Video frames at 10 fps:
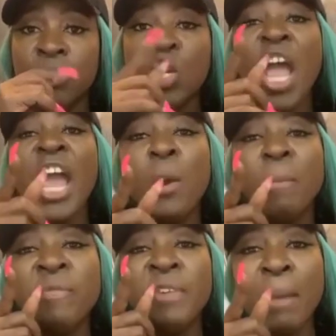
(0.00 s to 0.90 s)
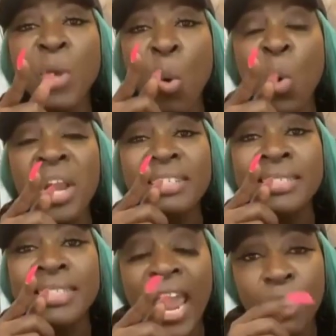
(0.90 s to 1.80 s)
You end up flap your own
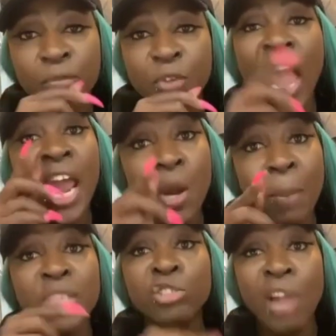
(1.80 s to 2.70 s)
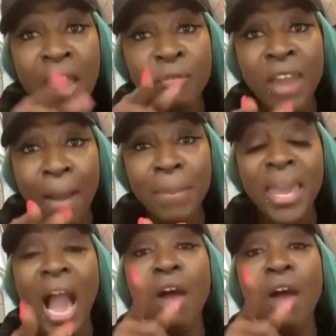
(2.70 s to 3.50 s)
self. You end up a try flap me